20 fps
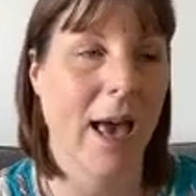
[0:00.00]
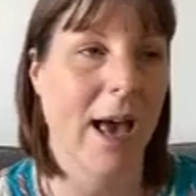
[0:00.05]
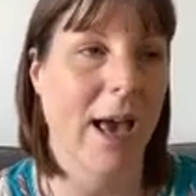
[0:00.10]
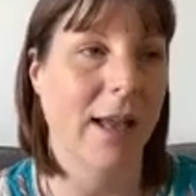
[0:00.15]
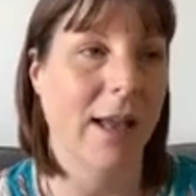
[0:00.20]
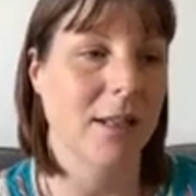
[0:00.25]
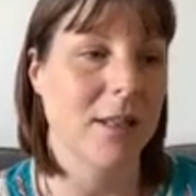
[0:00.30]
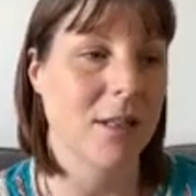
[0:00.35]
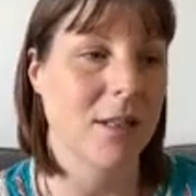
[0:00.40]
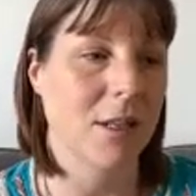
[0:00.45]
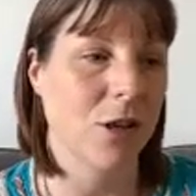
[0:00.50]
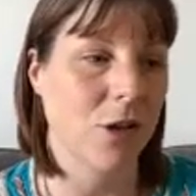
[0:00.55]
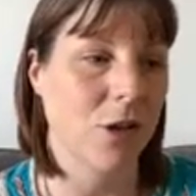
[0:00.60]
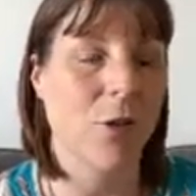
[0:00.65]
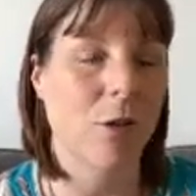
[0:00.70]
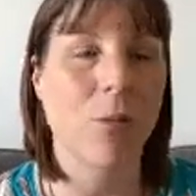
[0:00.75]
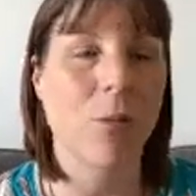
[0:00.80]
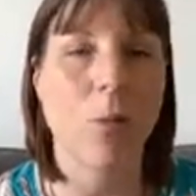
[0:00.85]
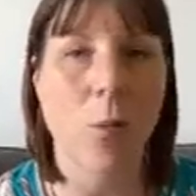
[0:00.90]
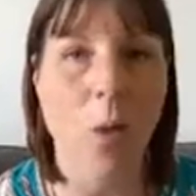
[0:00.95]
And, you
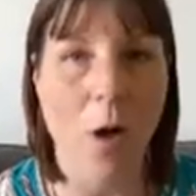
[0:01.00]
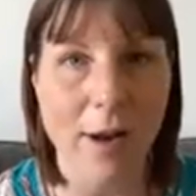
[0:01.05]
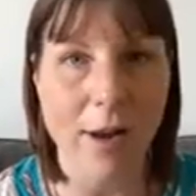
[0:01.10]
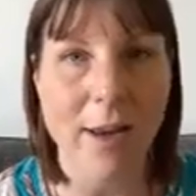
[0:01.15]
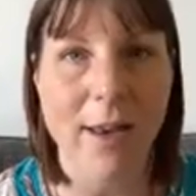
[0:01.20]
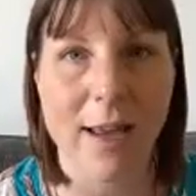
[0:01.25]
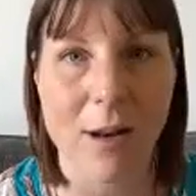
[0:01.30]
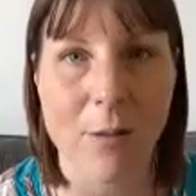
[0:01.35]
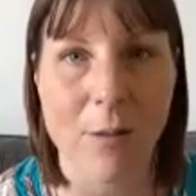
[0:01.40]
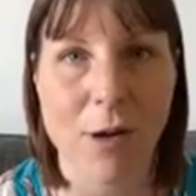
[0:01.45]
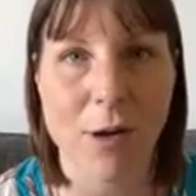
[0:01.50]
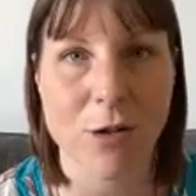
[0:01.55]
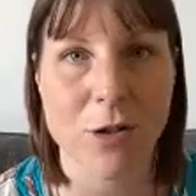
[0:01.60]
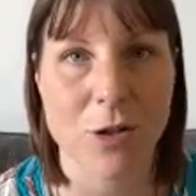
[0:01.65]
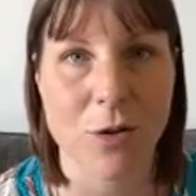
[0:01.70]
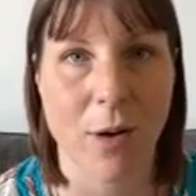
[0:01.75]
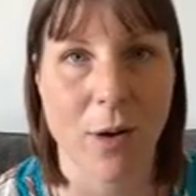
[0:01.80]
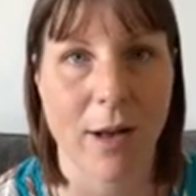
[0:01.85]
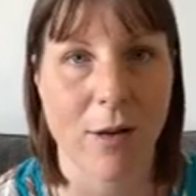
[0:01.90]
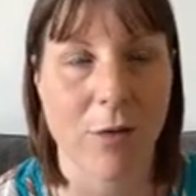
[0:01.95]
know, working in
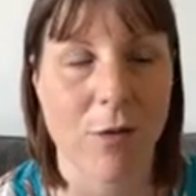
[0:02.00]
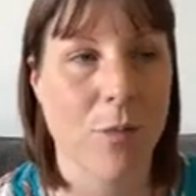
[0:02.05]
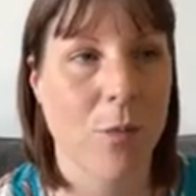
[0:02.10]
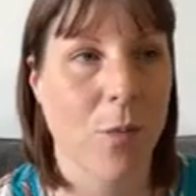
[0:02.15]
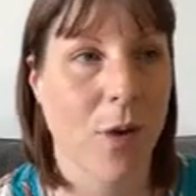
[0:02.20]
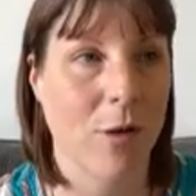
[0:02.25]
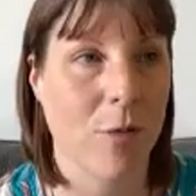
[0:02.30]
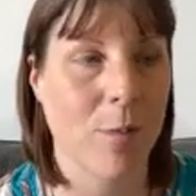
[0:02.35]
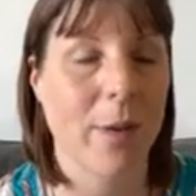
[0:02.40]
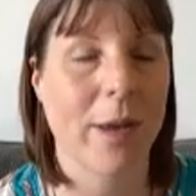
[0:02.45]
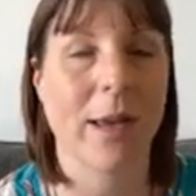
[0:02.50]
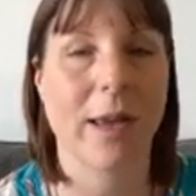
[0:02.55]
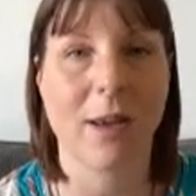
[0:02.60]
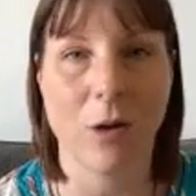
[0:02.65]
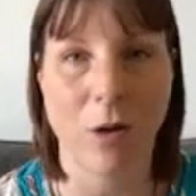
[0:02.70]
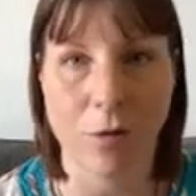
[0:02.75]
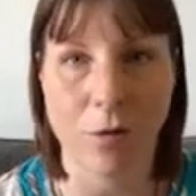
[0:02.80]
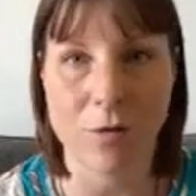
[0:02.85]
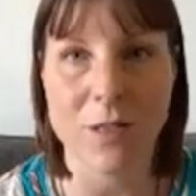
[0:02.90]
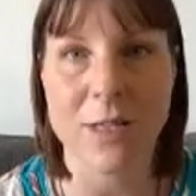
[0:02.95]
emotional health and
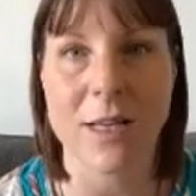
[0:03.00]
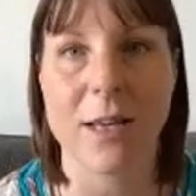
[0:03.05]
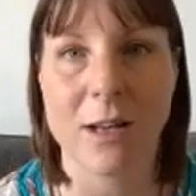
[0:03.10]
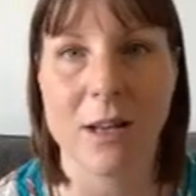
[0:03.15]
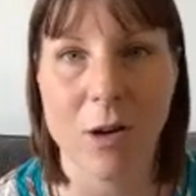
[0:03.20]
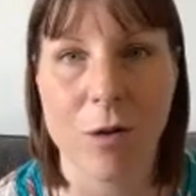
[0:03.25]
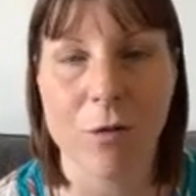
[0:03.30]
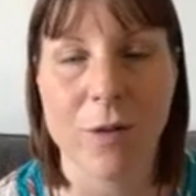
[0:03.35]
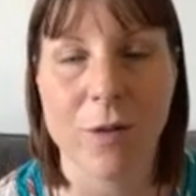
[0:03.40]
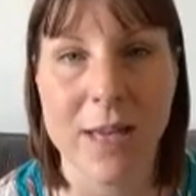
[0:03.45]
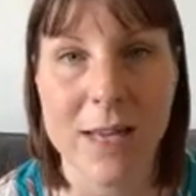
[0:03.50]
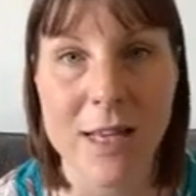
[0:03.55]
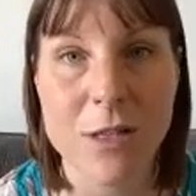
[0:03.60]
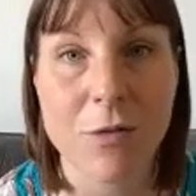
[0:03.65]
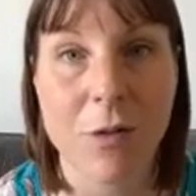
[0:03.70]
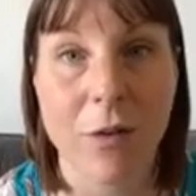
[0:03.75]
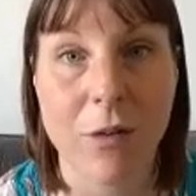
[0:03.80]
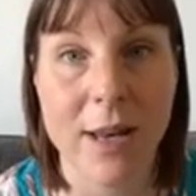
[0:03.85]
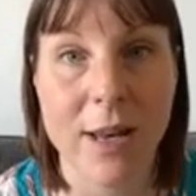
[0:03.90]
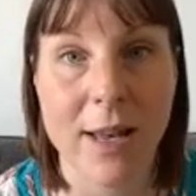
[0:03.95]
well-being, obviously a lot of it is
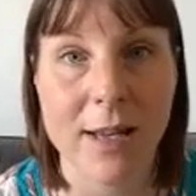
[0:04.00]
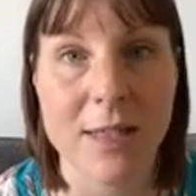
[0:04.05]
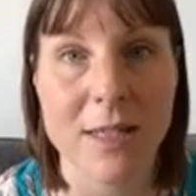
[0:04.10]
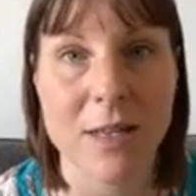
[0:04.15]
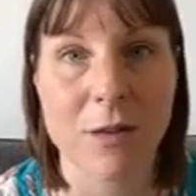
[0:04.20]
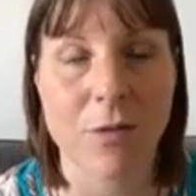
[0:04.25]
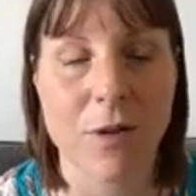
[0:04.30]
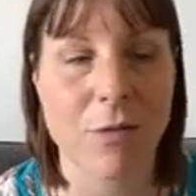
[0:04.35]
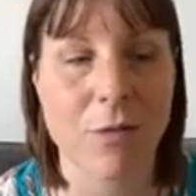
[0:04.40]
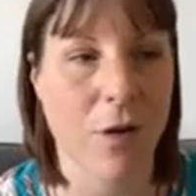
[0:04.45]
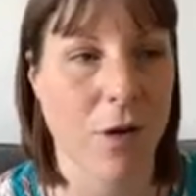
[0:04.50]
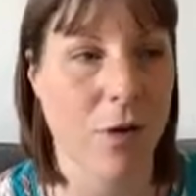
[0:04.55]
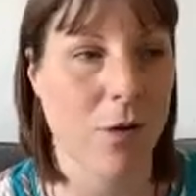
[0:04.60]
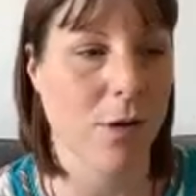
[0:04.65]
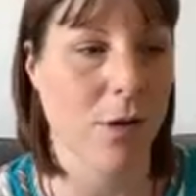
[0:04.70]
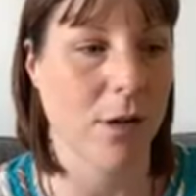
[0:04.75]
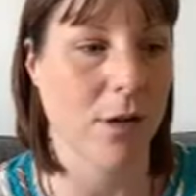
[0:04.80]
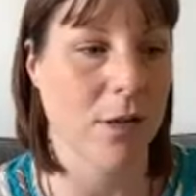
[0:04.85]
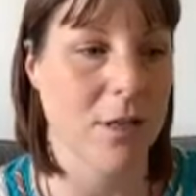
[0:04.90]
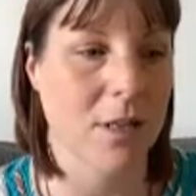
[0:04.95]
very negatively
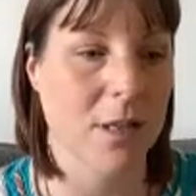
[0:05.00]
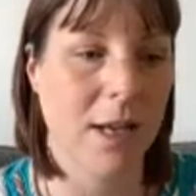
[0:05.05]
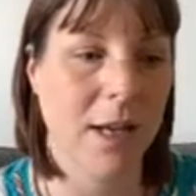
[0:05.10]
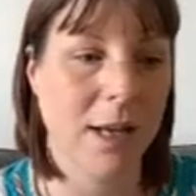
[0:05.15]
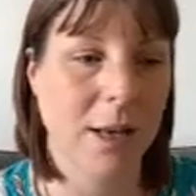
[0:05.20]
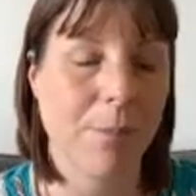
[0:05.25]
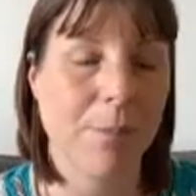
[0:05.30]
focused.